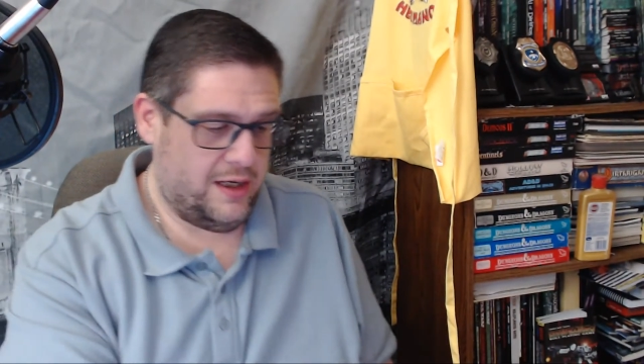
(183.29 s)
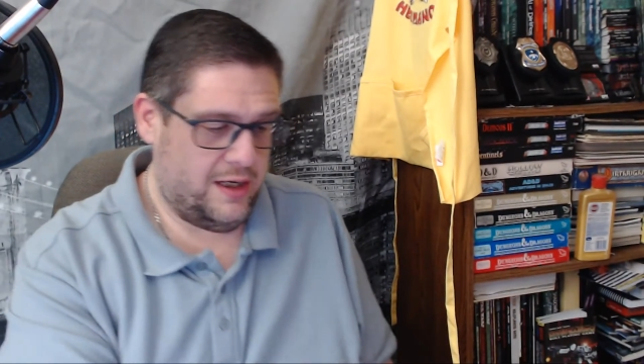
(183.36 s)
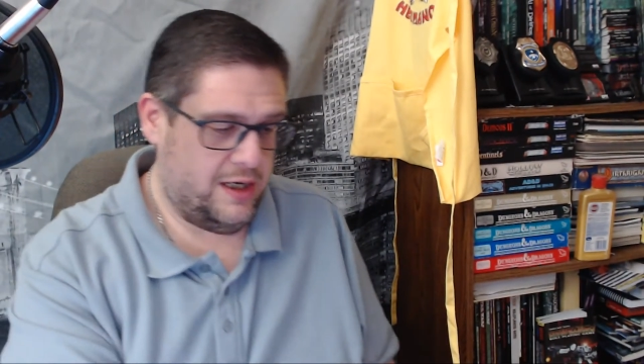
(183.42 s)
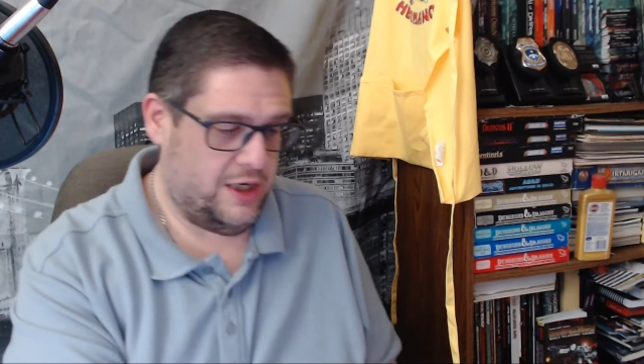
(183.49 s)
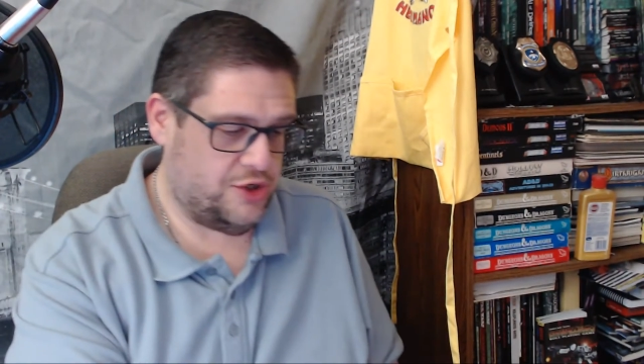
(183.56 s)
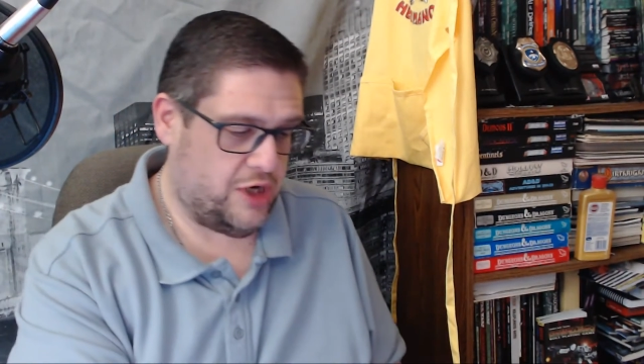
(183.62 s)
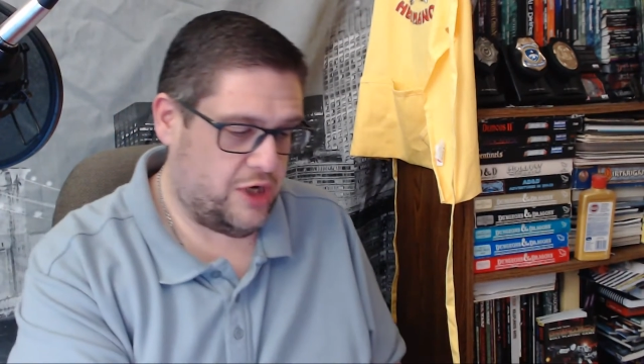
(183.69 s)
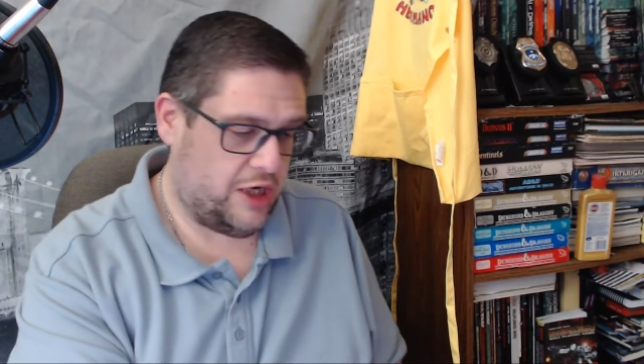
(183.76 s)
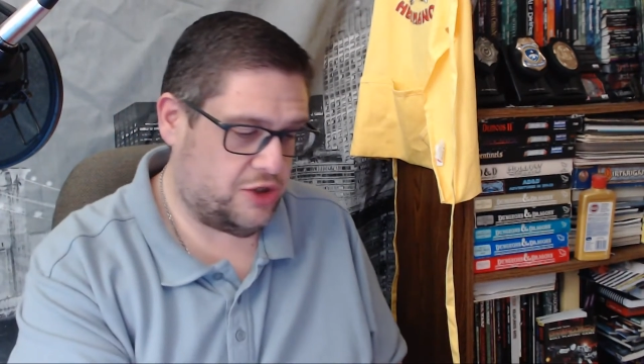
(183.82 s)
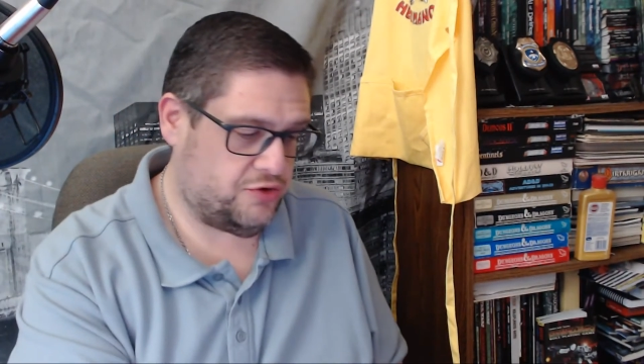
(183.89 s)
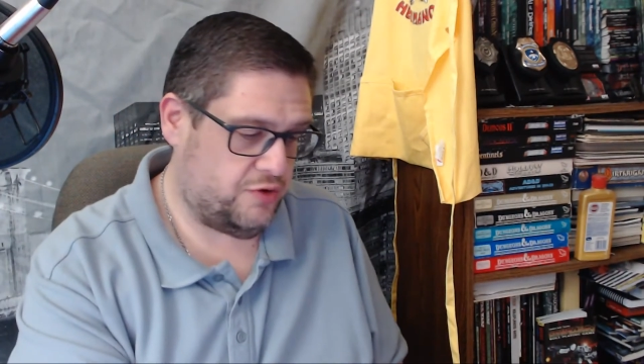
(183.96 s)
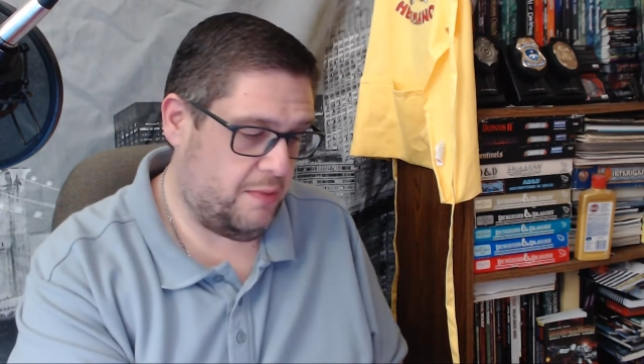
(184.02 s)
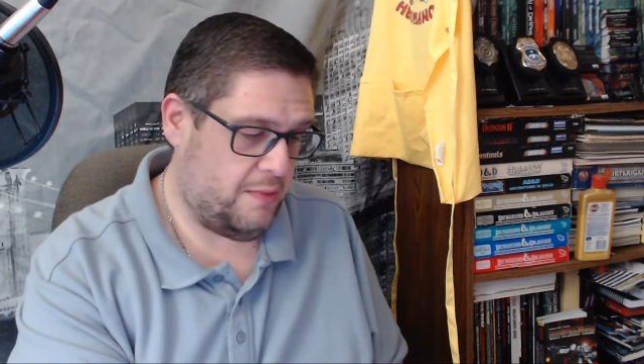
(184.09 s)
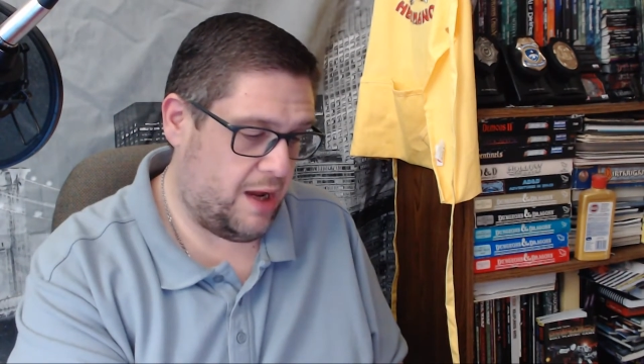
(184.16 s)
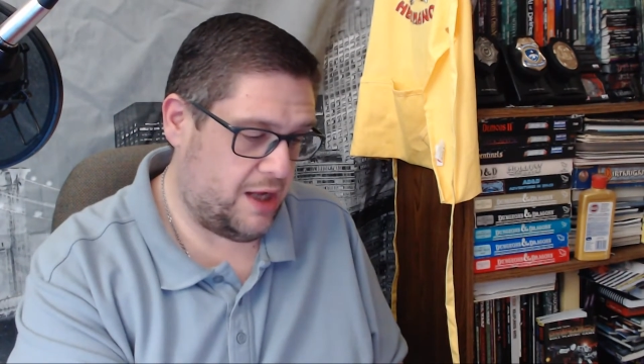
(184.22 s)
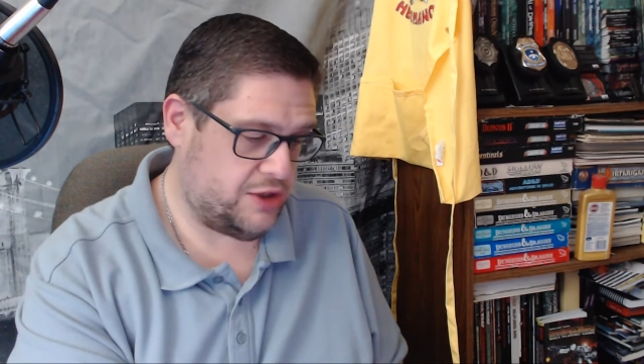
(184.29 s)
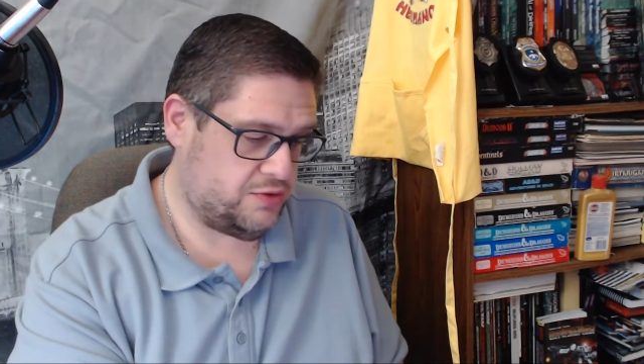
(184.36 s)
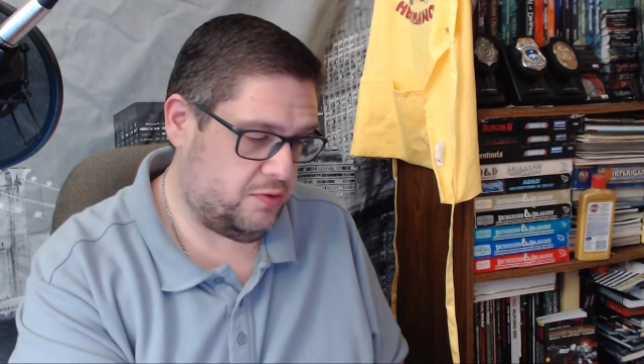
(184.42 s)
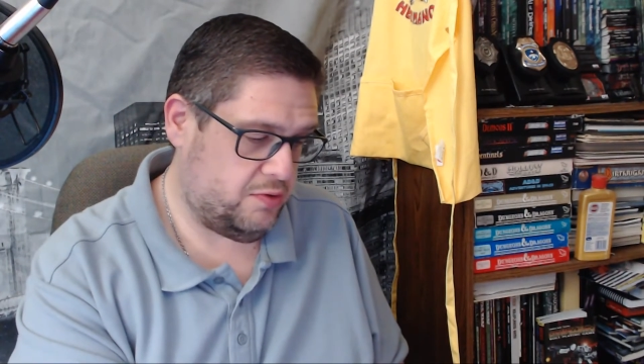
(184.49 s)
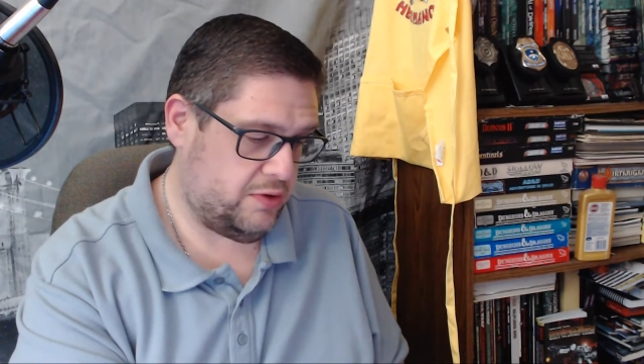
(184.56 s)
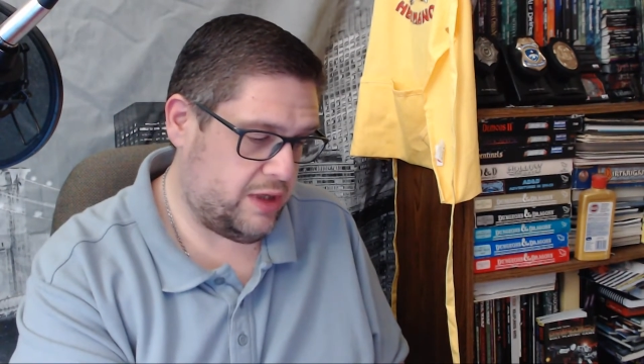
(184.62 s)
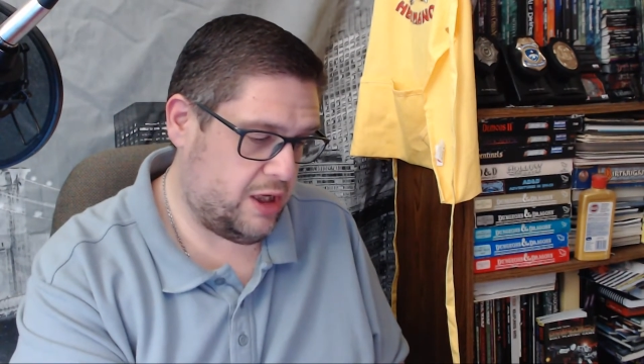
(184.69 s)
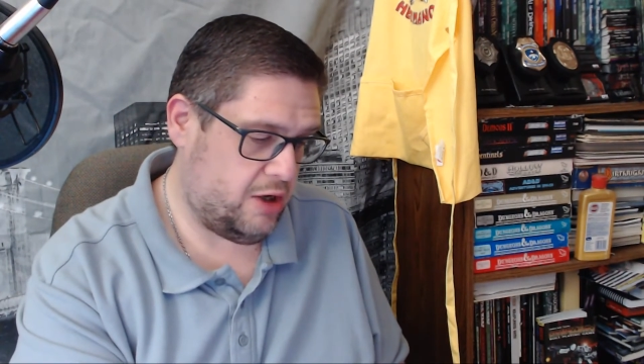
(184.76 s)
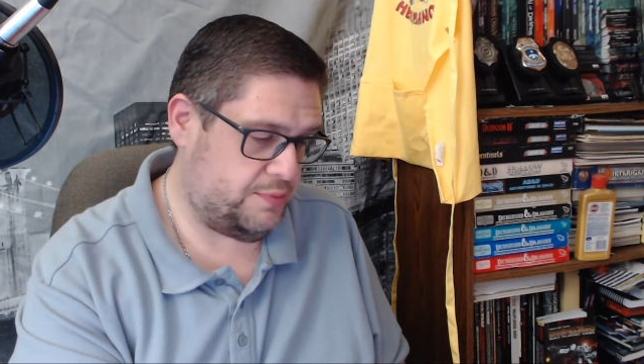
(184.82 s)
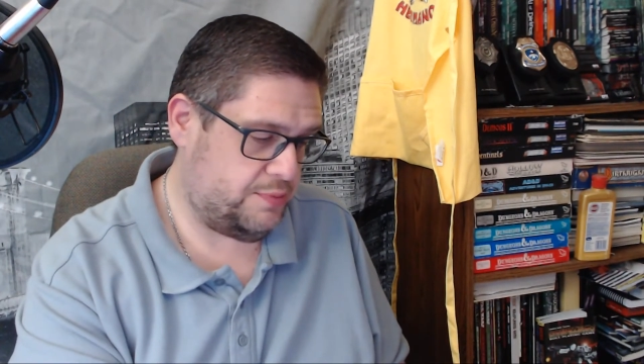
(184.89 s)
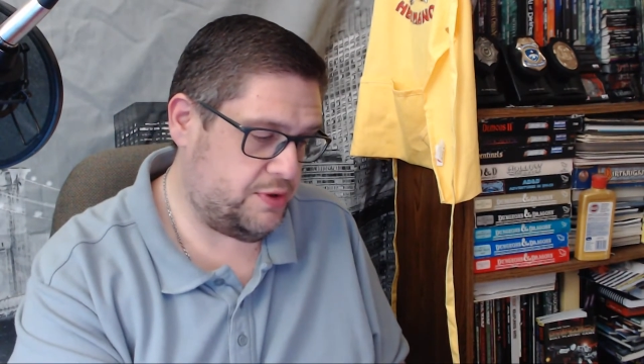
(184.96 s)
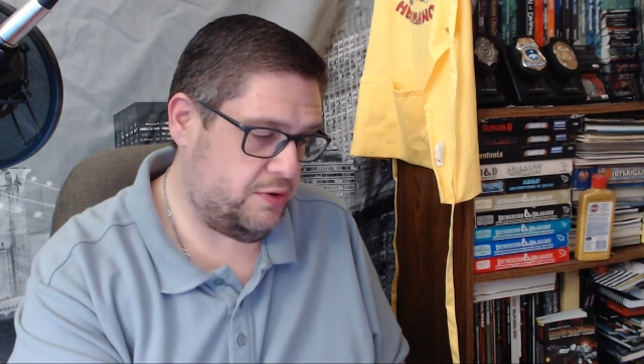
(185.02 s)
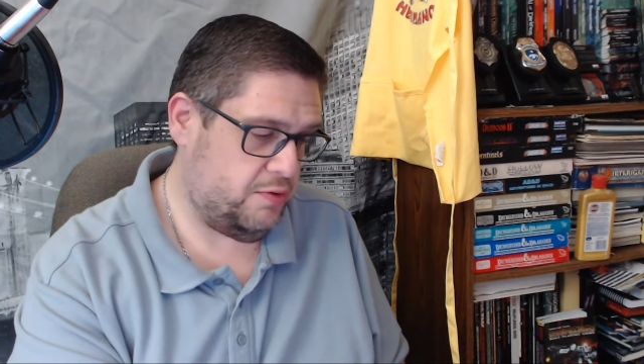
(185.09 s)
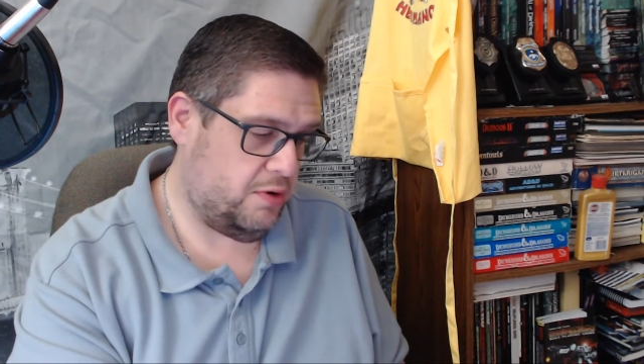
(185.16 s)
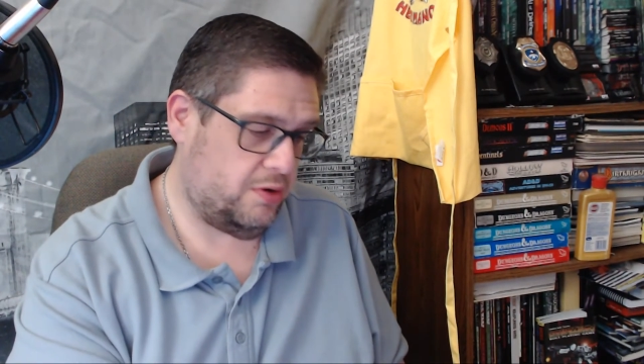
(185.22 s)
an introductory module to help
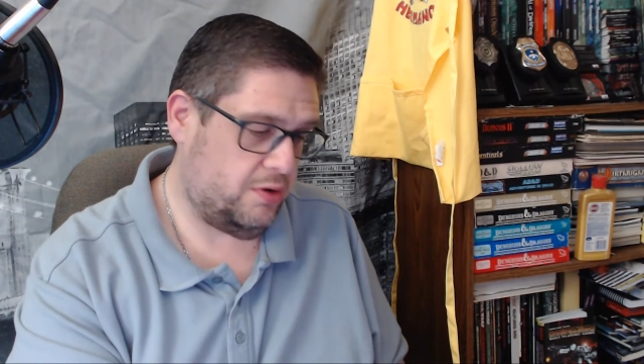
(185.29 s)
you,